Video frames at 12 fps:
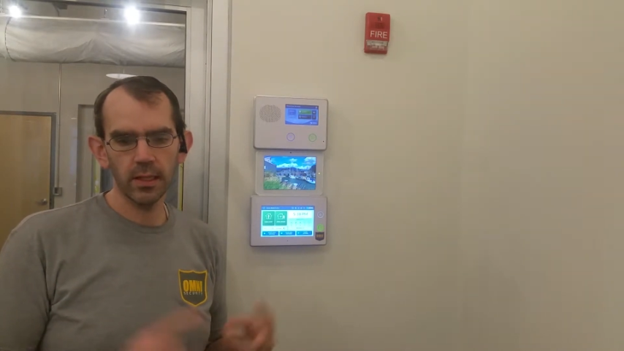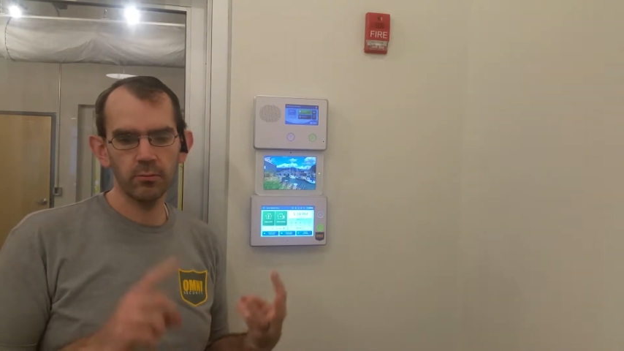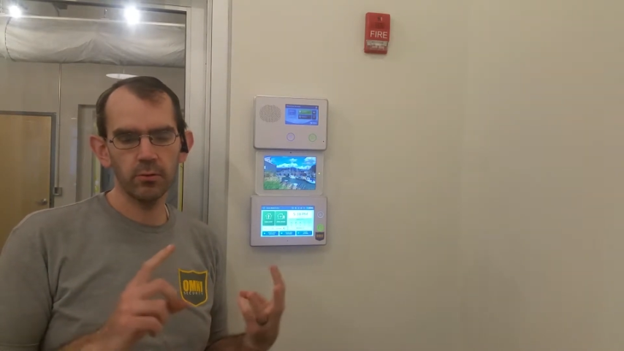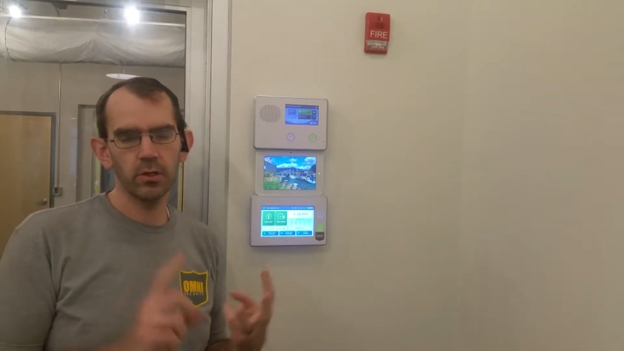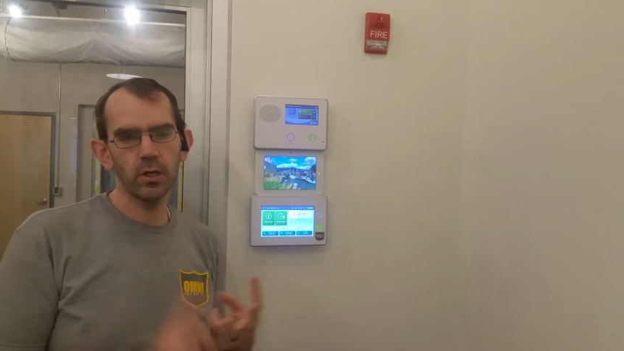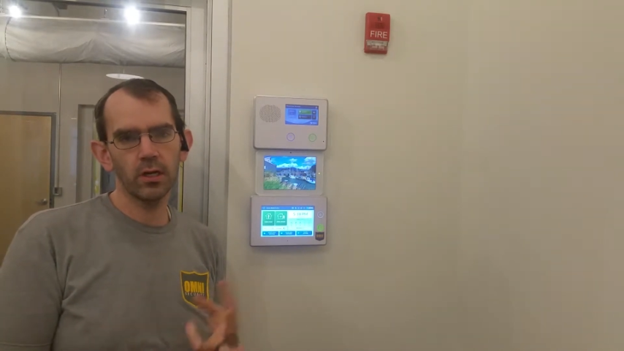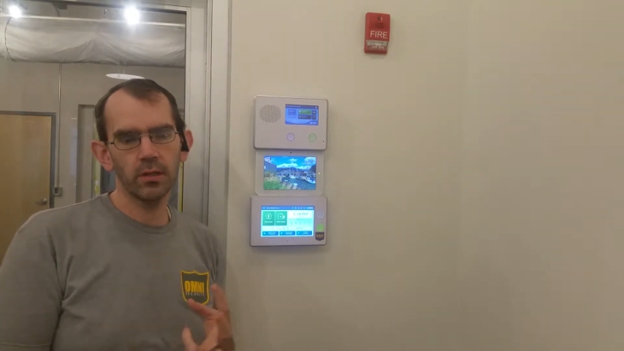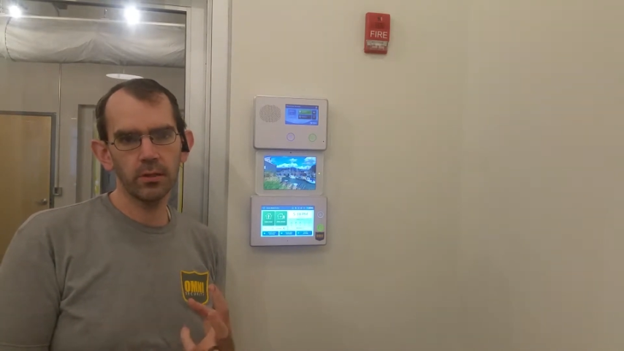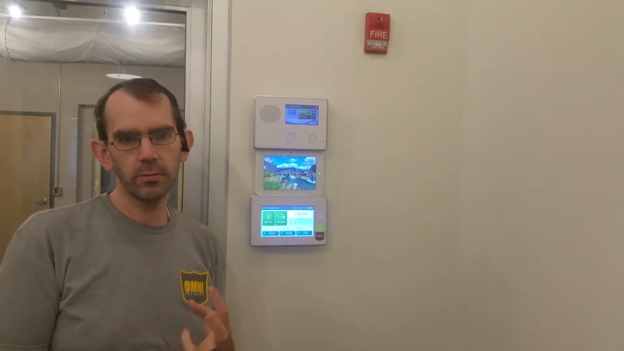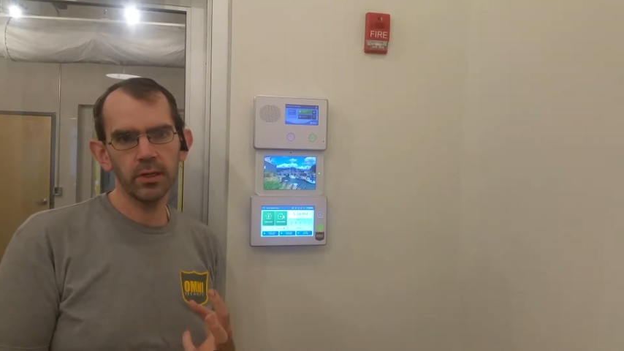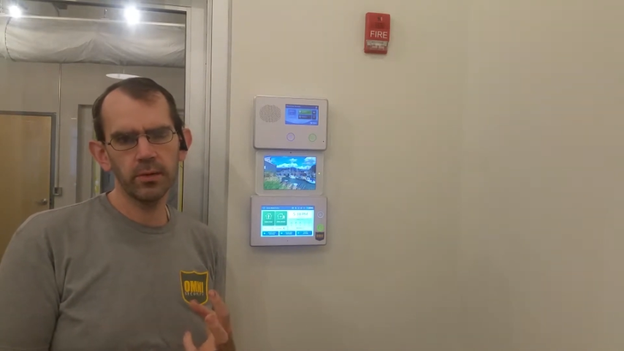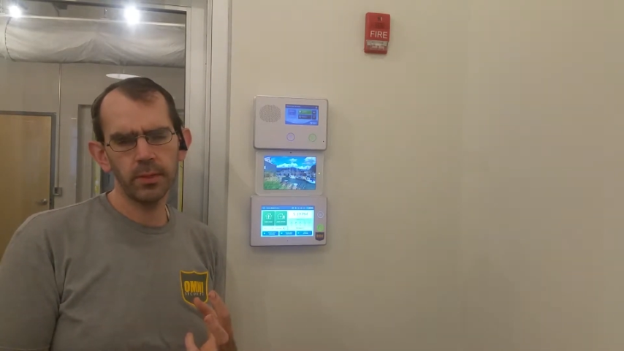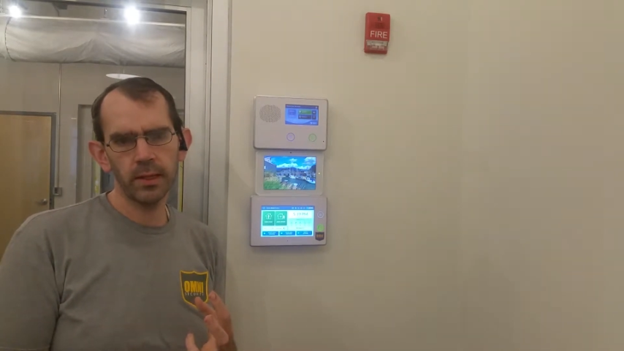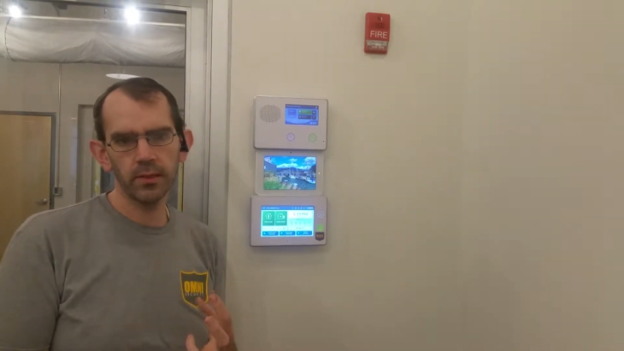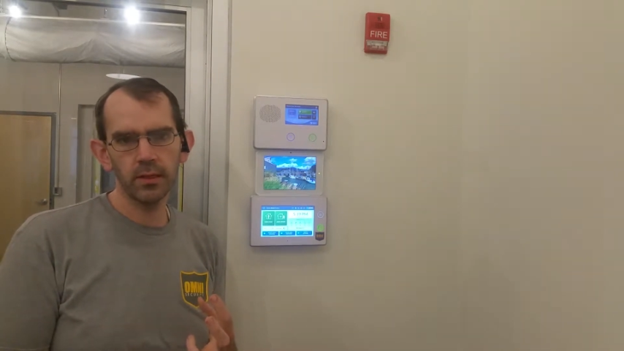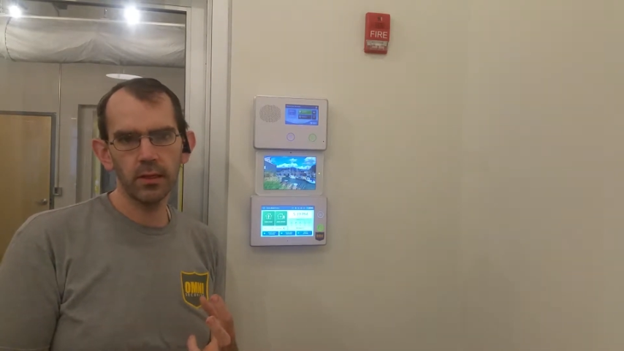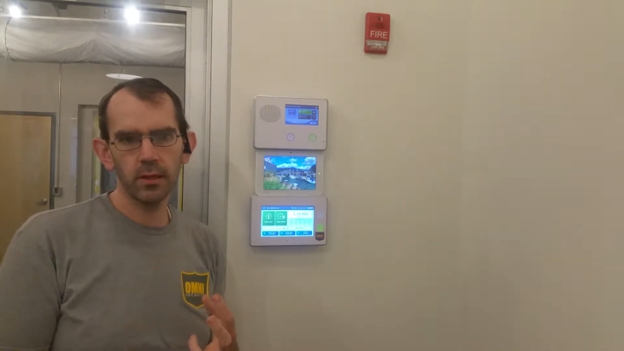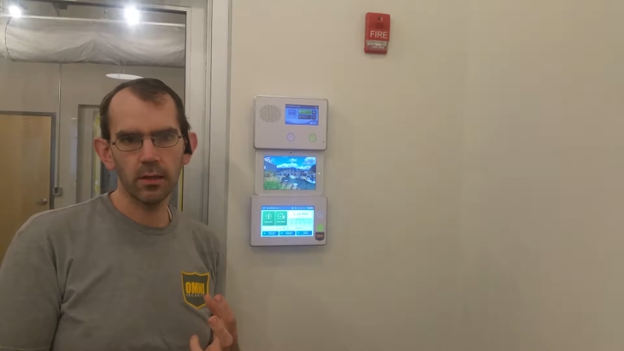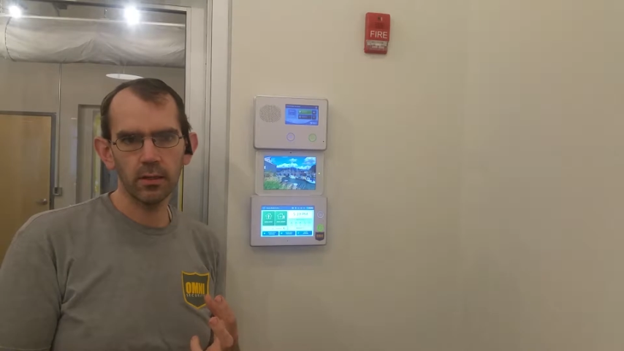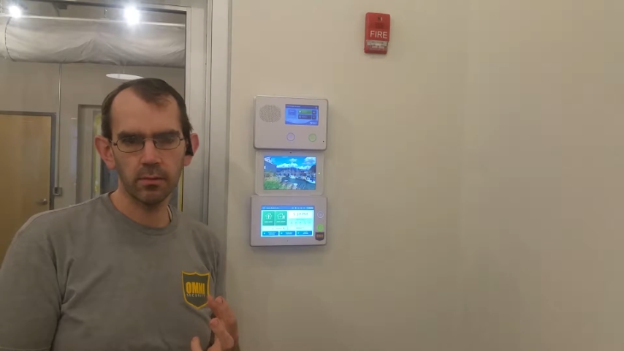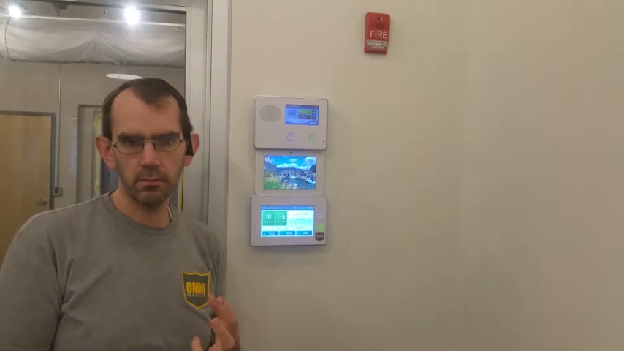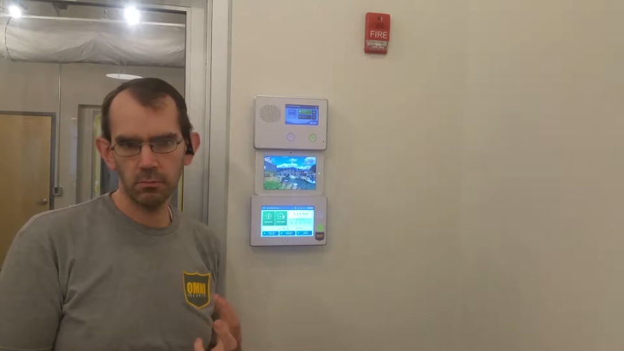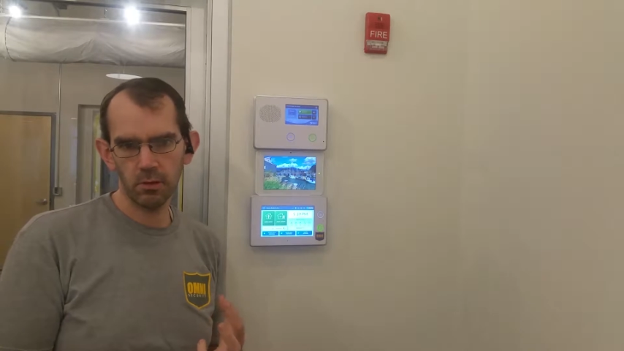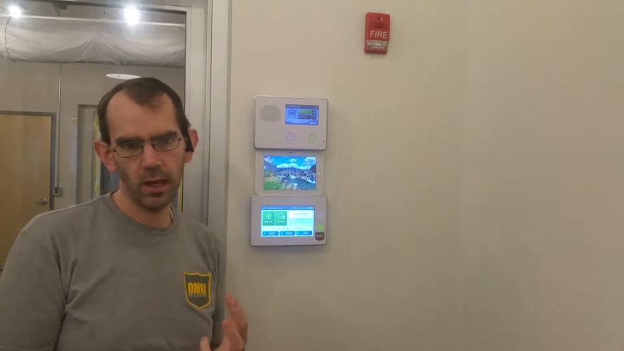and we're going to talk a little bit about
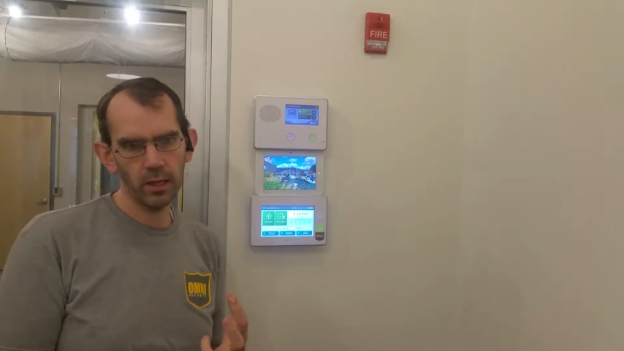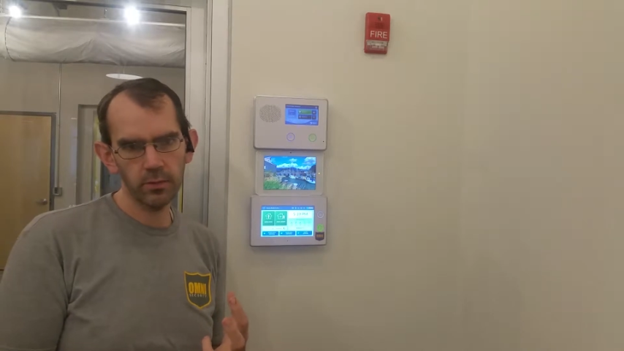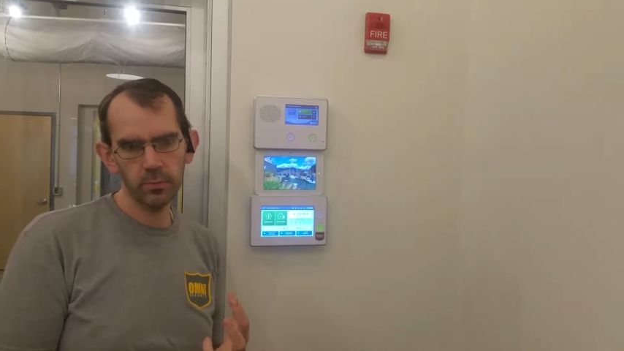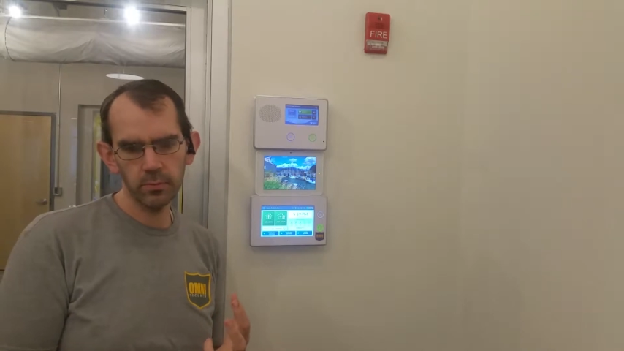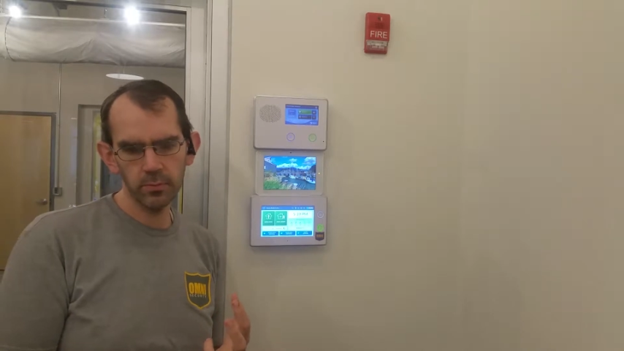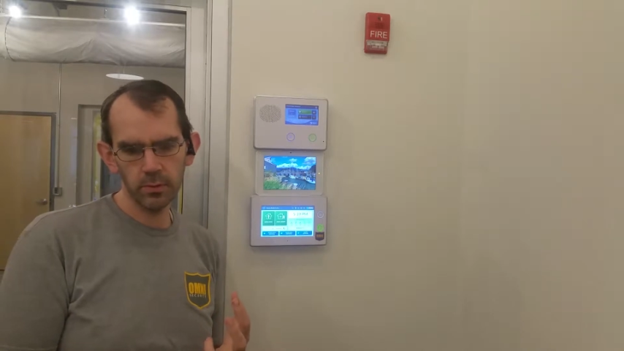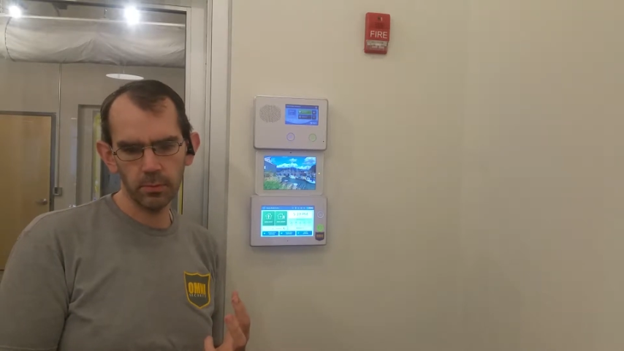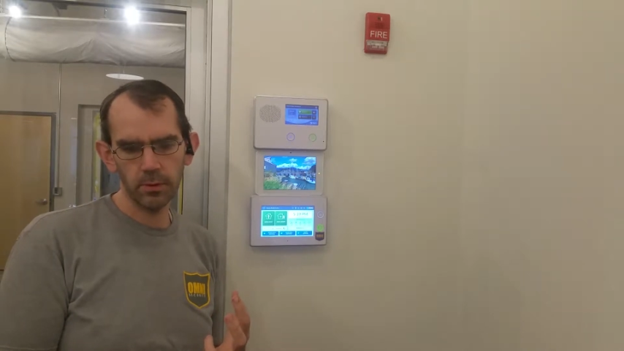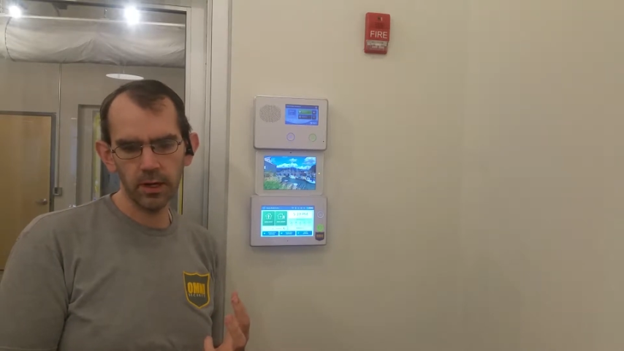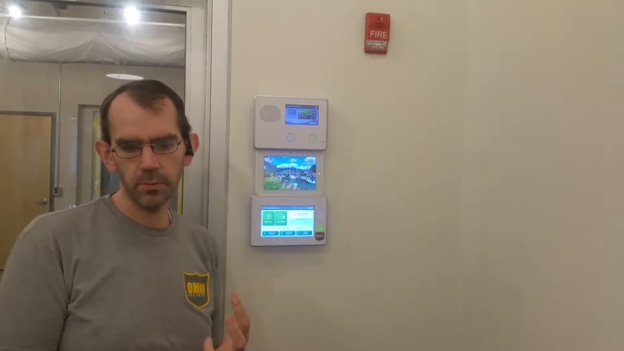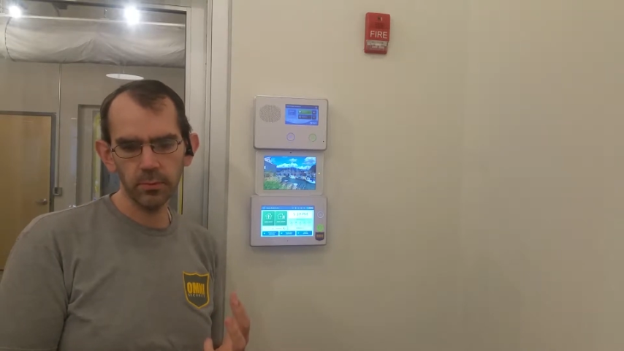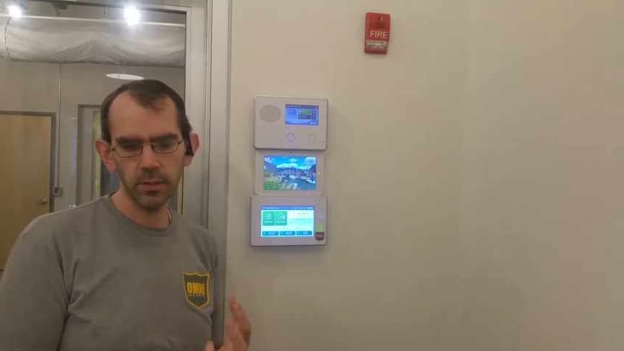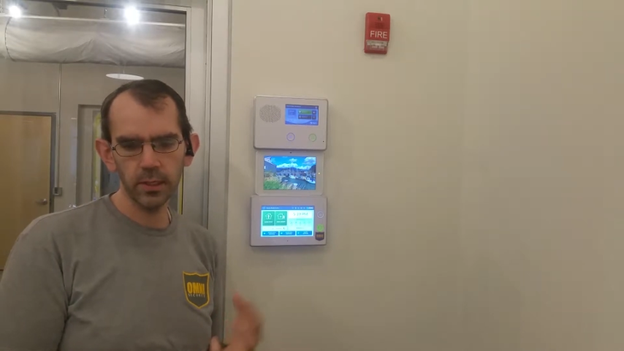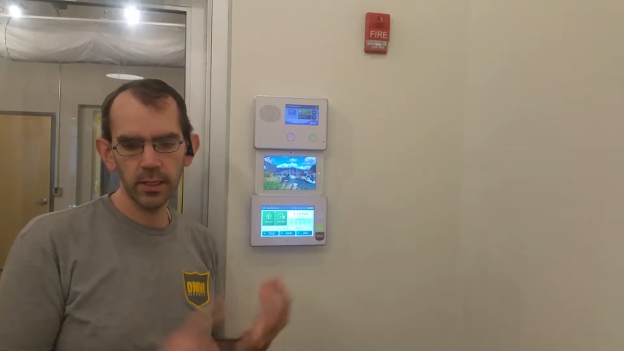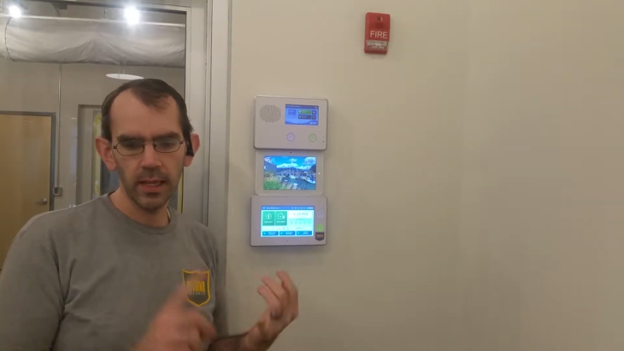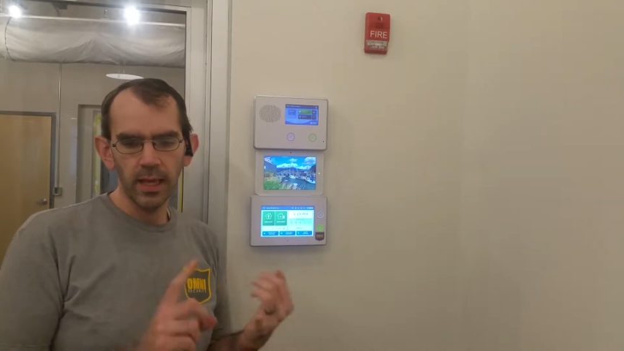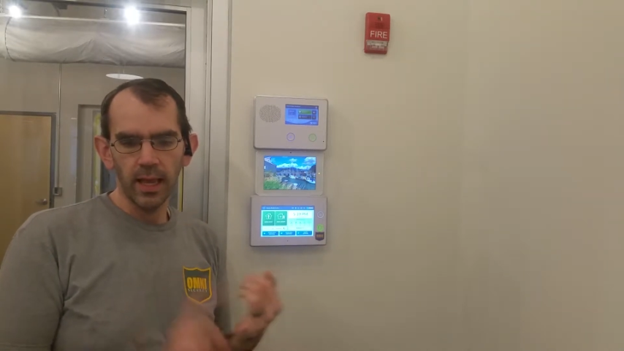the cost, the price point,